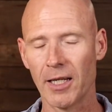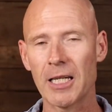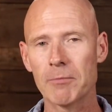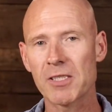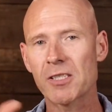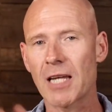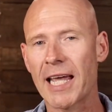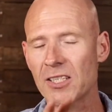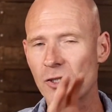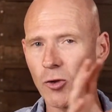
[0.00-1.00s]
It
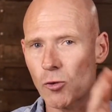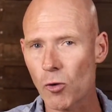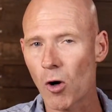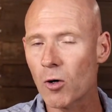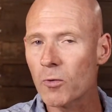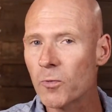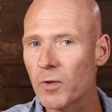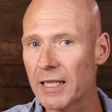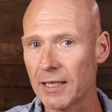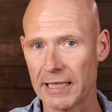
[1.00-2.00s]
mistakes strong
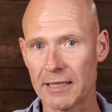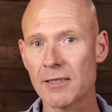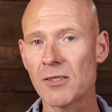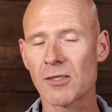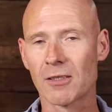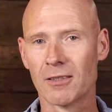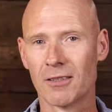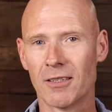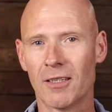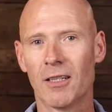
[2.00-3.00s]
feelings
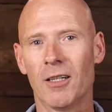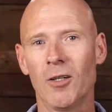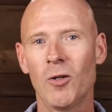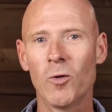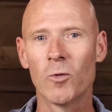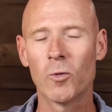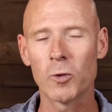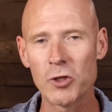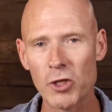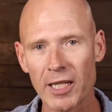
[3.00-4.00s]

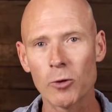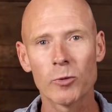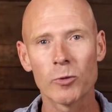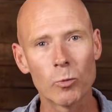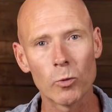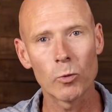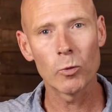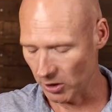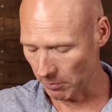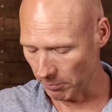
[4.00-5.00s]
for genuine
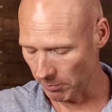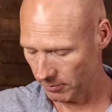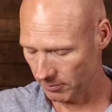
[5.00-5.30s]
worship